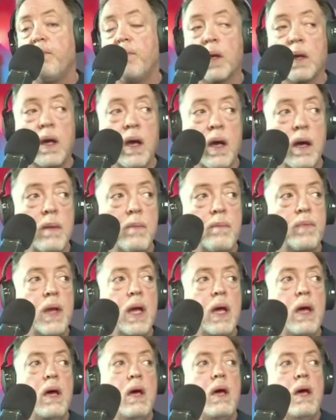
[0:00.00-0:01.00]
Okay,
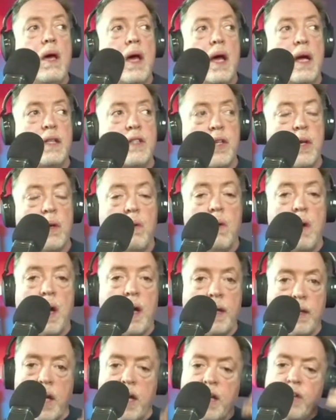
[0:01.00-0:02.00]
and so
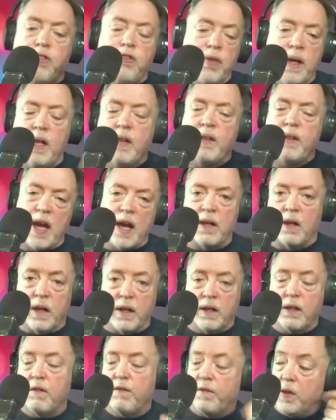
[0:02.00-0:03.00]
I treated that
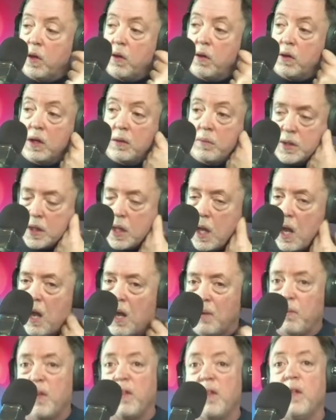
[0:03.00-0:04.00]
like the flu, and it was
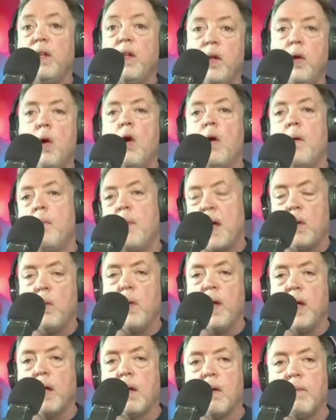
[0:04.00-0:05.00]
gone within about a
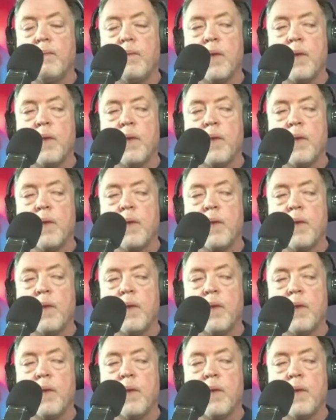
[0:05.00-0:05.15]
week.